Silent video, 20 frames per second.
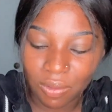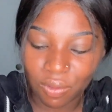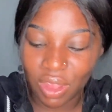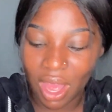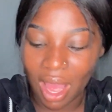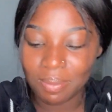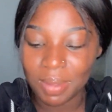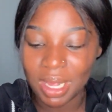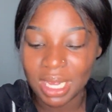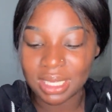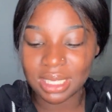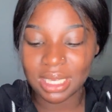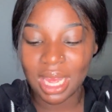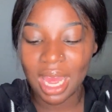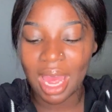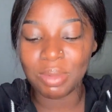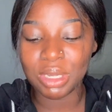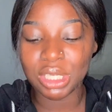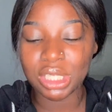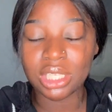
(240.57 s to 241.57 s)
if that makes sense.
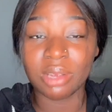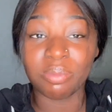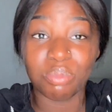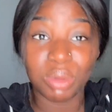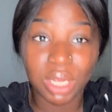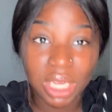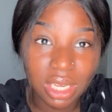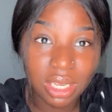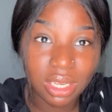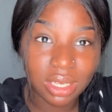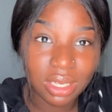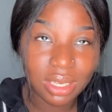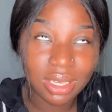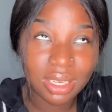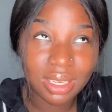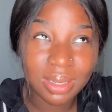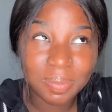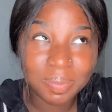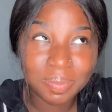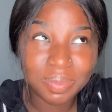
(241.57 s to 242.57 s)
I mean, to be,
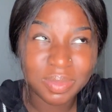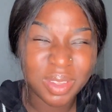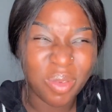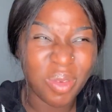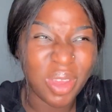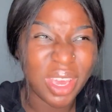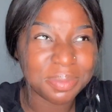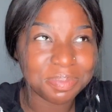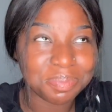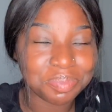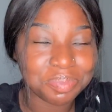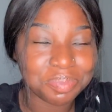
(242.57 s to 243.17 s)
wait.